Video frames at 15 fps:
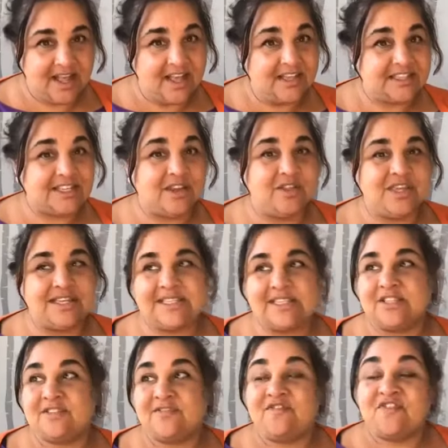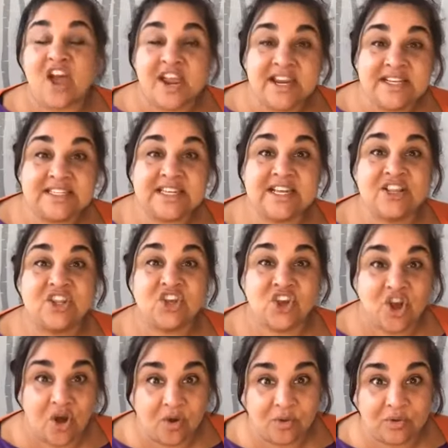So this is finding the
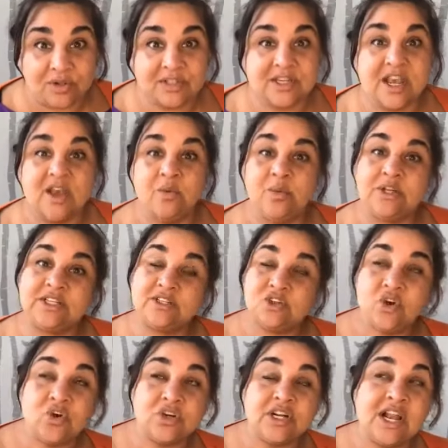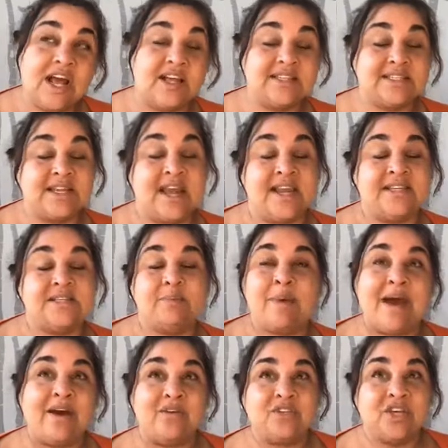gold. We talked last night
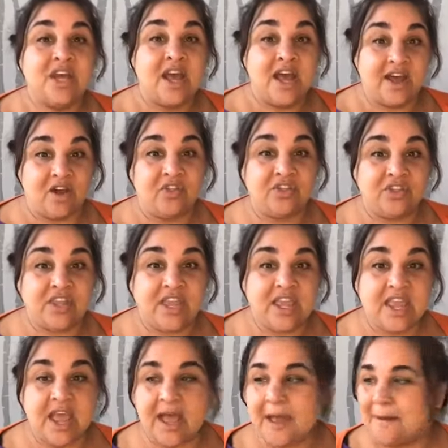about on the